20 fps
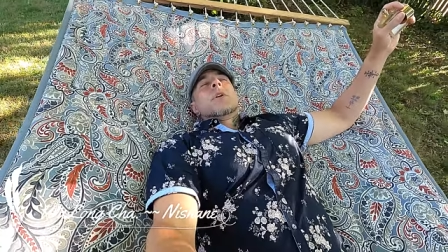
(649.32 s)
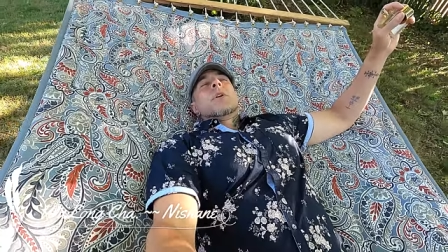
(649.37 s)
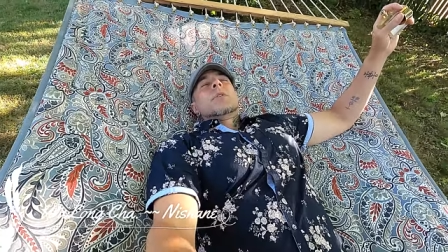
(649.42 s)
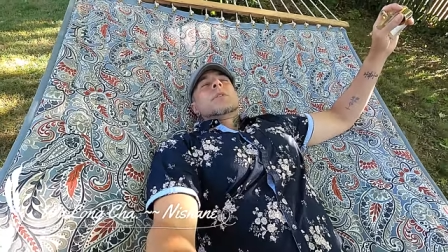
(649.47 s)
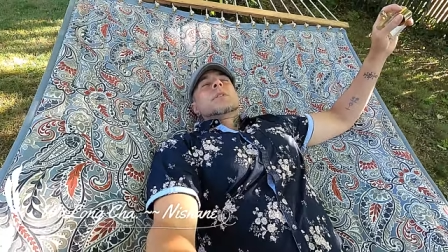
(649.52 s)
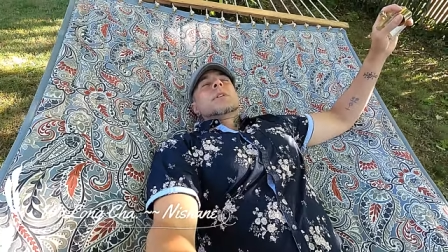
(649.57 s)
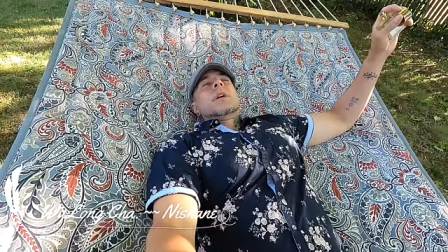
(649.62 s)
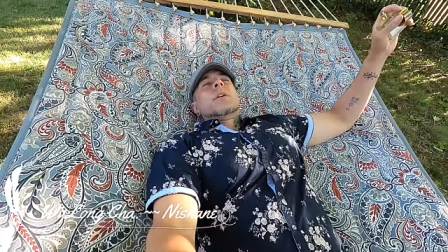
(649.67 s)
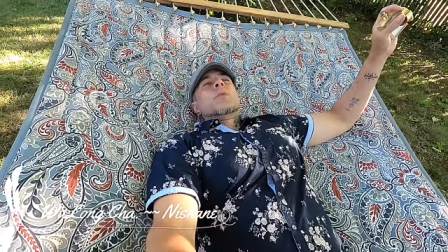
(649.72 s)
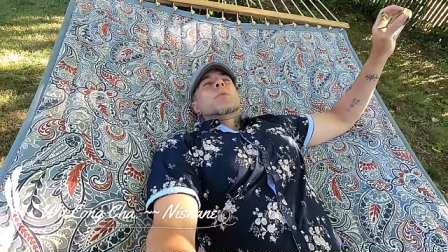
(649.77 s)
a
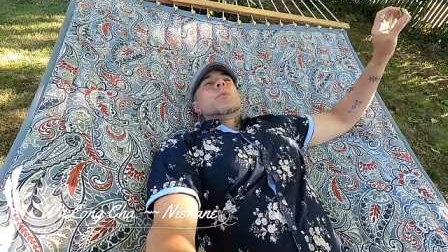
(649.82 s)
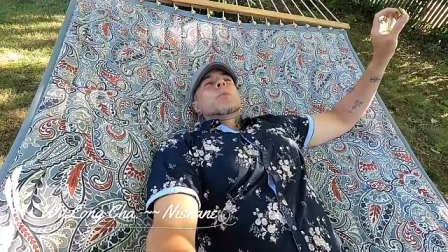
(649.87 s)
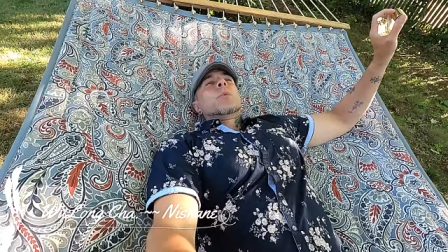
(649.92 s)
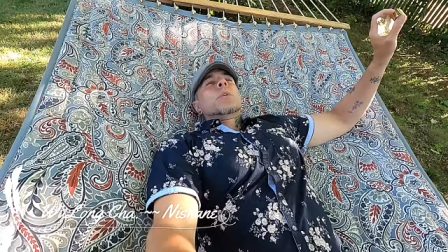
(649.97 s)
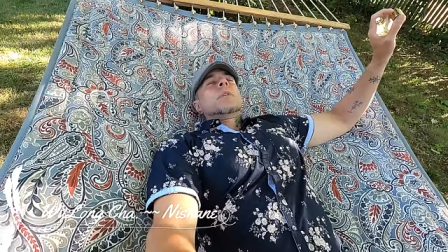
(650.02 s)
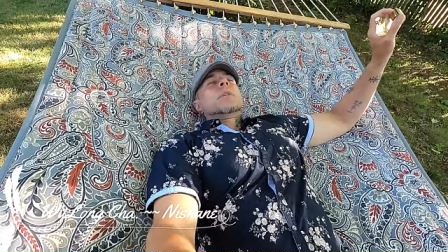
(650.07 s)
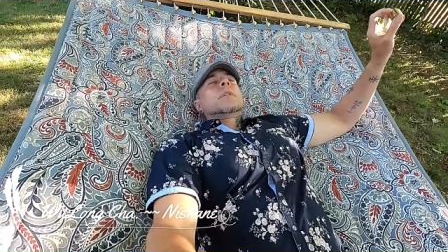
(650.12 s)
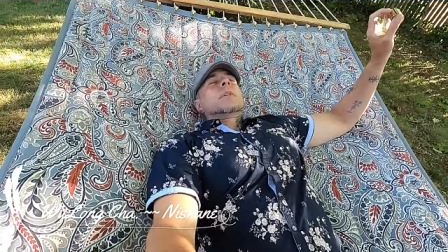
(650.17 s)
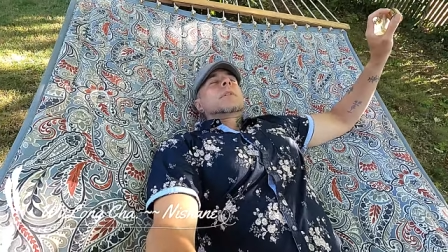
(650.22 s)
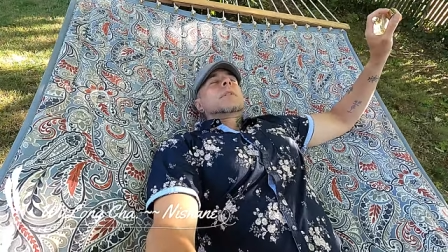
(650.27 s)
long day of
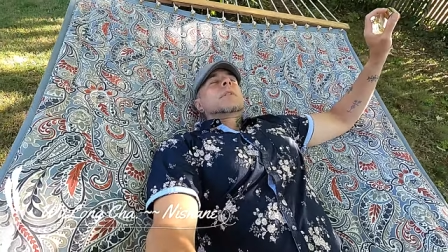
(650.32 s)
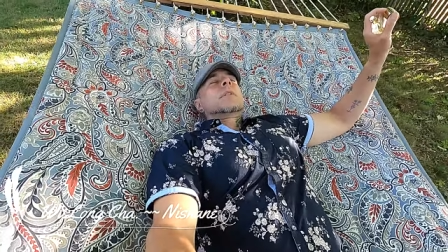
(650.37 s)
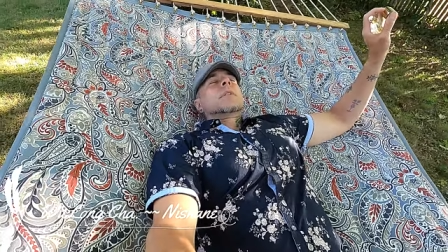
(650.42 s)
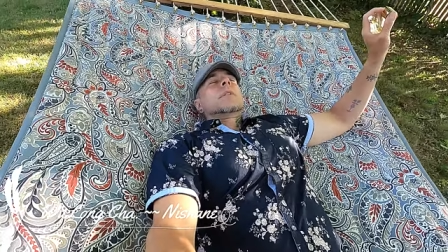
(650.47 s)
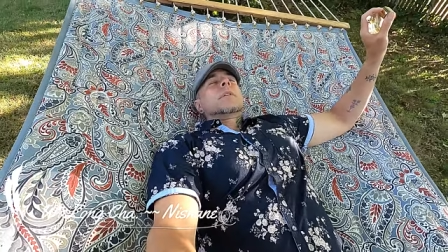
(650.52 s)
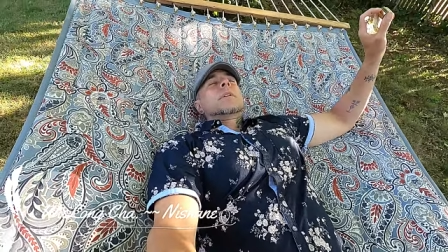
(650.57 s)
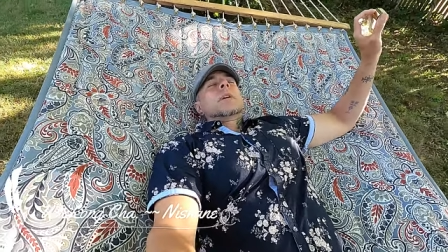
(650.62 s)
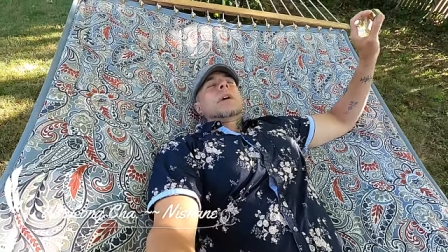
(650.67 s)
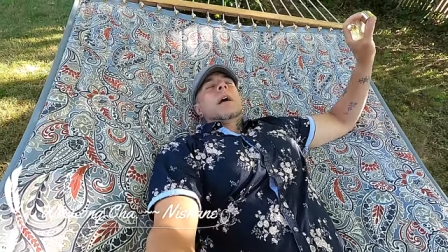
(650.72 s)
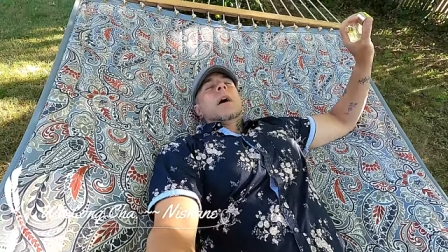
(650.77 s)
work,
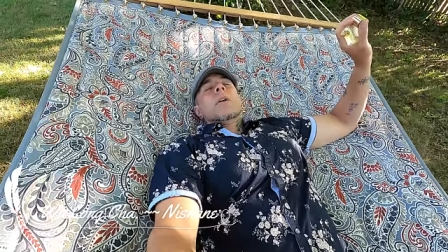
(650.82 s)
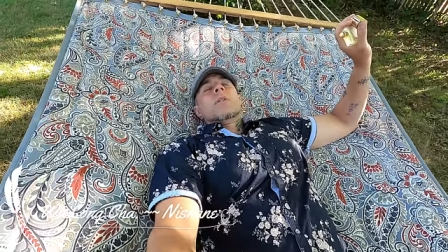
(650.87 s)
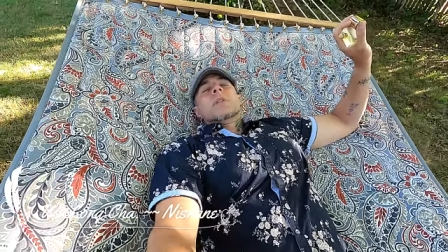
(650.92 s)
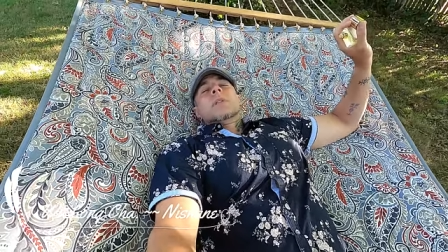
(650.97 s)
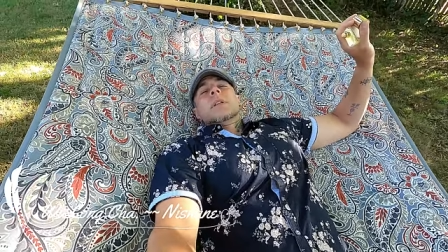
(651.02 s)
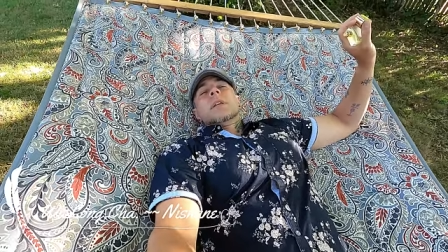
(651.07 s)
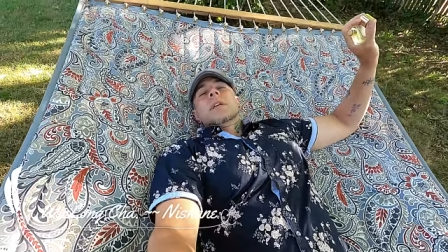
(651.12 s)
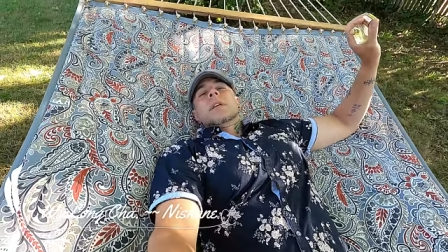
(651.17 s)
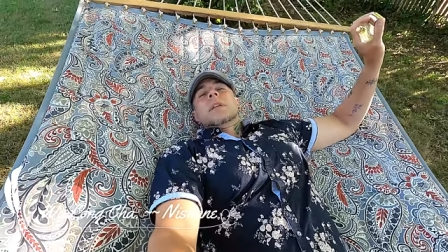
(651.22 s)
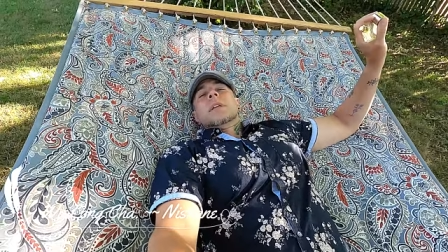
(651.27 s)
out
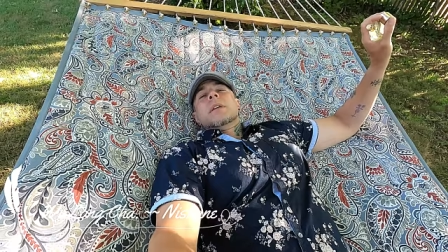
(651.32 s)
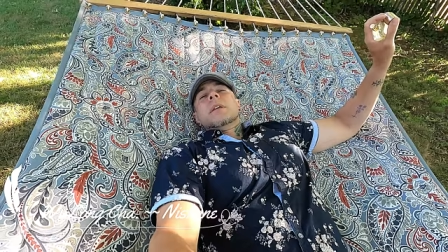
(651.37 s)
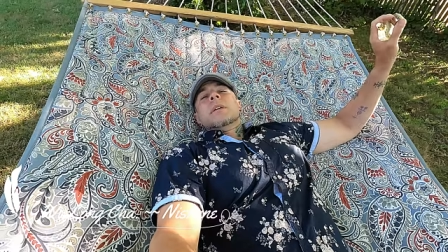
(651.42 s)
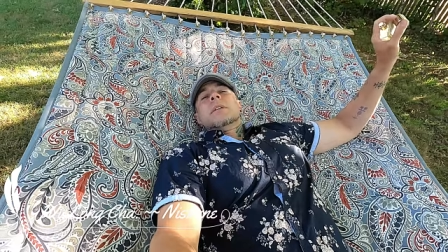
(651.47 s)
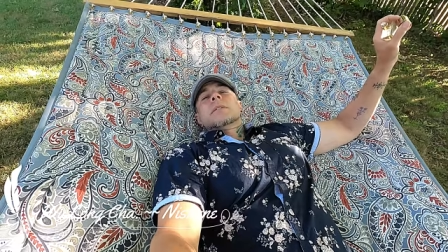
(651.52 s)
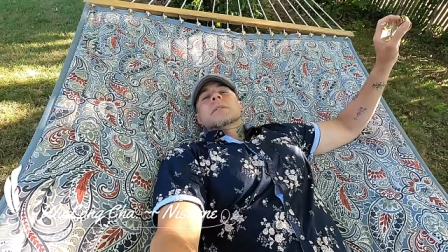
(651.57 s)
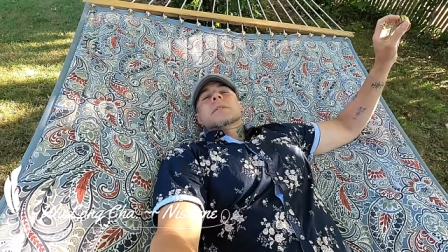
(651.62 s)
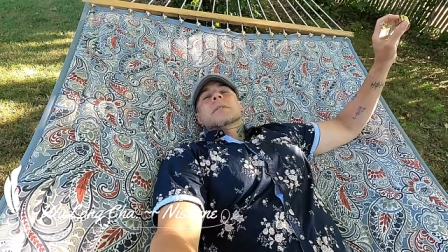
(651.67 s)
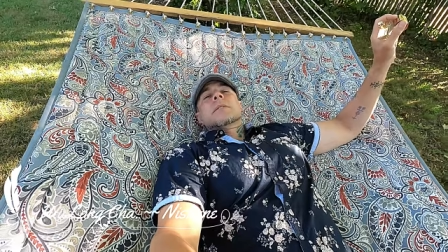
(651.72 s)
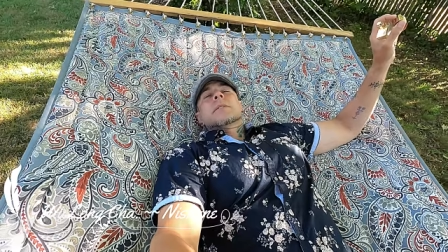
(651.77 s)
in the
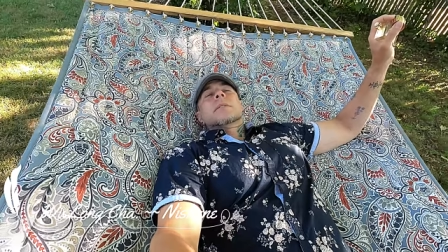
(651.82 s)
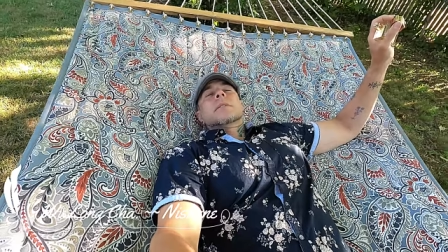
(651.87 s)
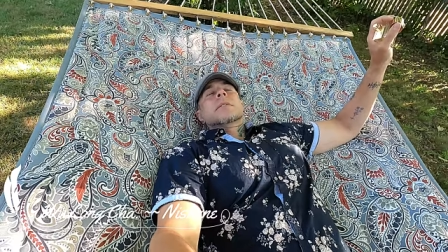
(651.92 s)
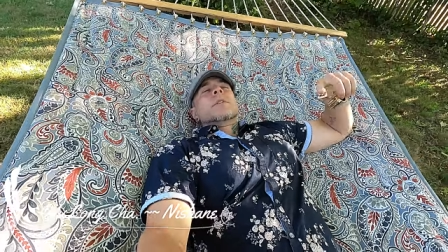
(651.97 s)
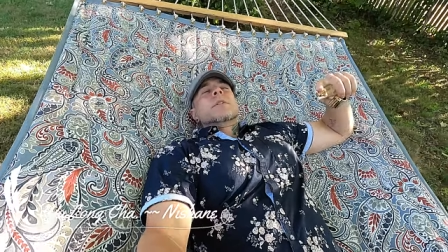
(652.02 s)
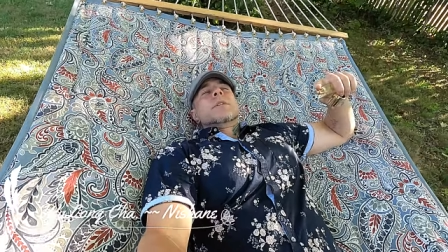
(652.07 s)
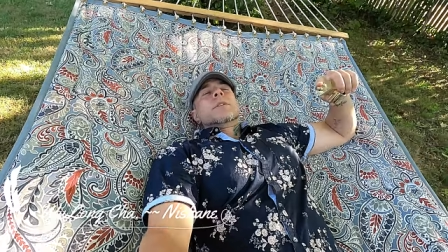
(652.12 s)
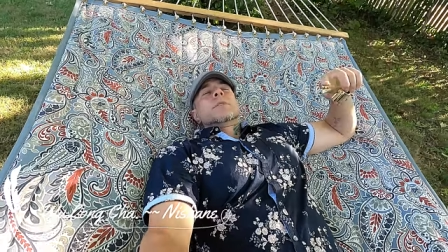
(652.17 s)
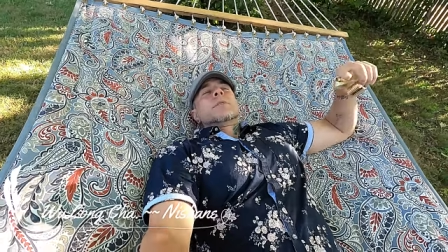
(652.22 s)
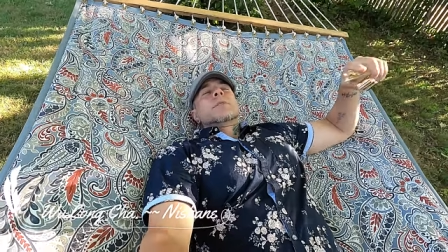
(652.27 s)
heat,
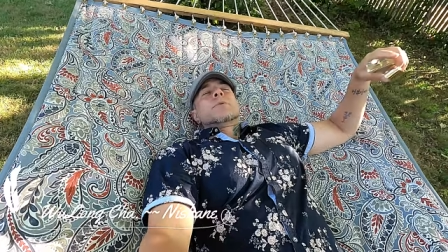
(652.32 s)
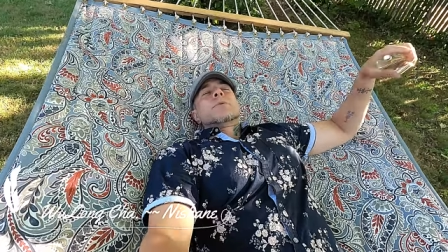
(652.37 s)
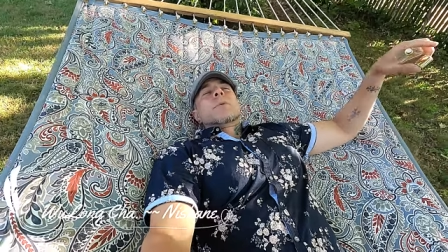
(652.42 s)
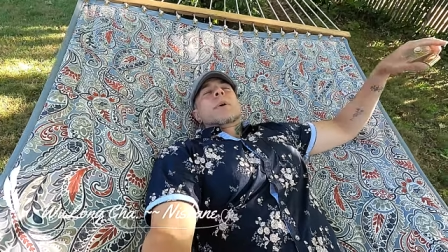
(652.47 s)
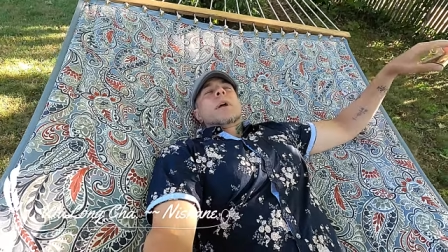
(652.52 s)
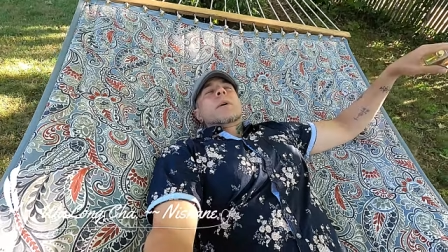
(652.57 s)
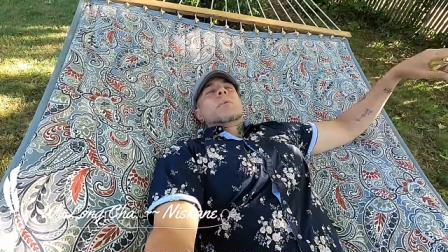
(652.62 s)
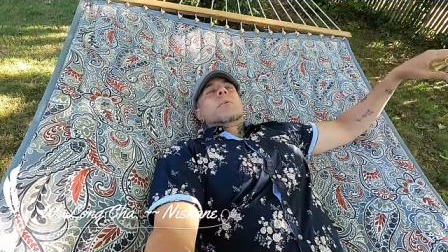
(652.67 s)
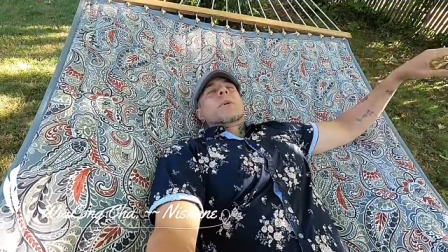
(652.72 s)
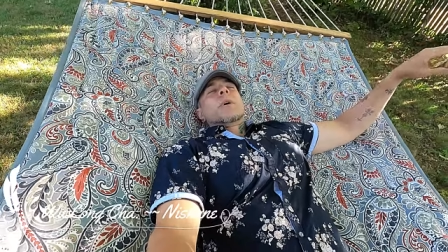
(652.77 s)
this is
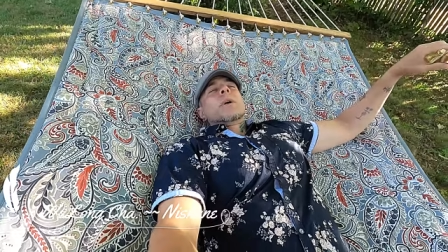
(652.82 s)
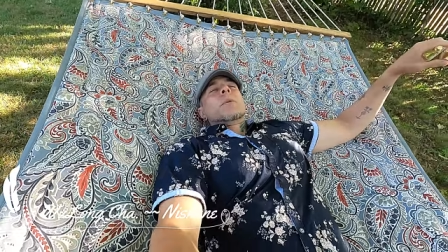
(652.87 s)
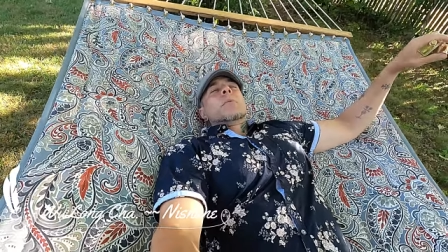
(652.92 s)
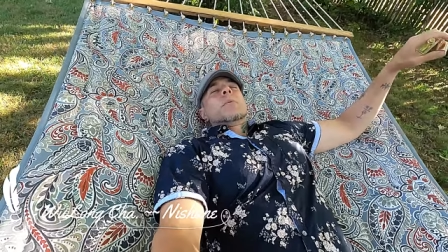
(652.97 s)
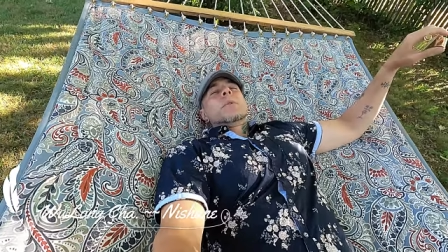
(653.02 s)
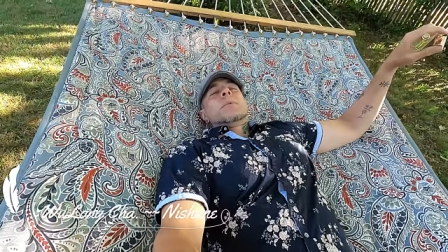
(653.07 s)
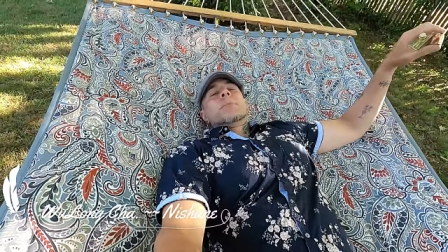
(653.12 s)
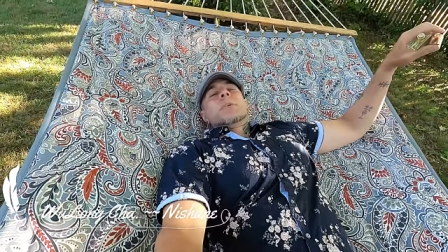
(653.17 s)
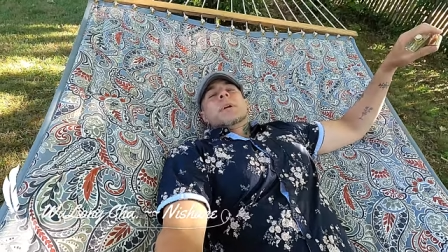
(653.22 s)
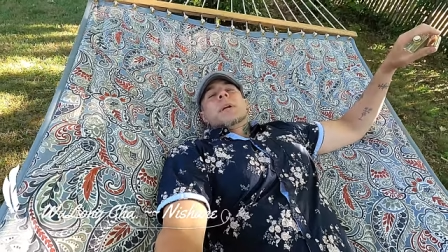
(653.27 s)
right where I
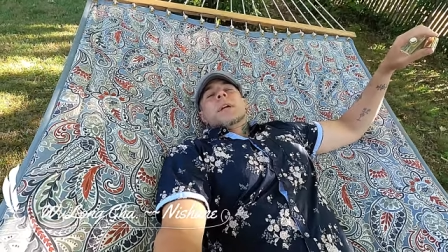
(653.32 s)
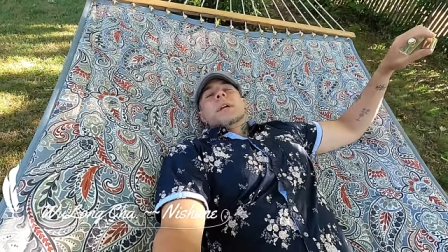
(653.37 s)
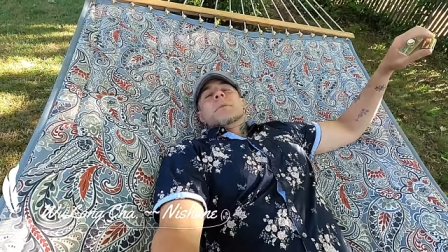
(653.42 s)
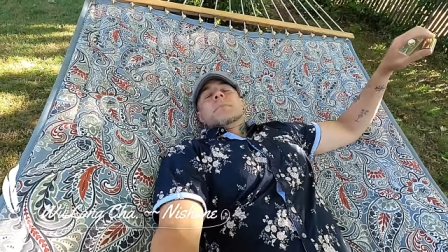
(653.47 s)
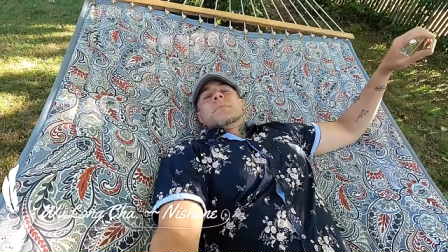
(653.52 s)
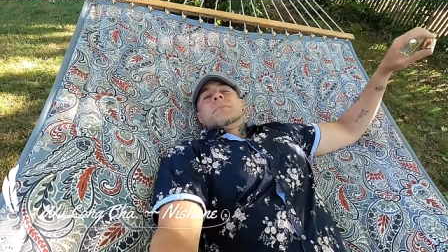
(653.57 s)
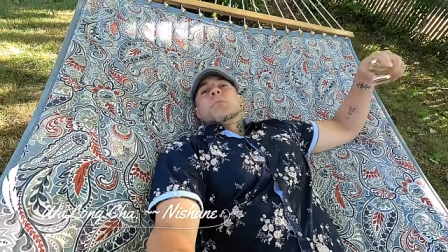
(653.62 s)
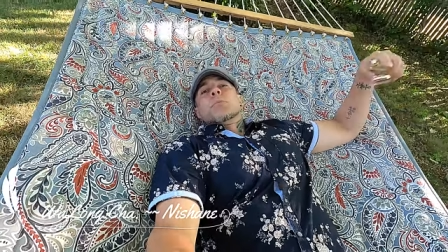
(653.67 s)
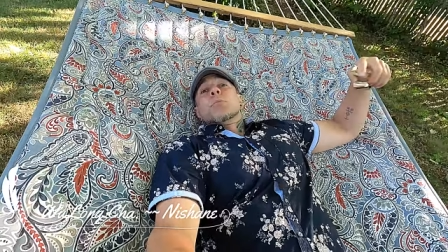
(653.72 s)
want to be.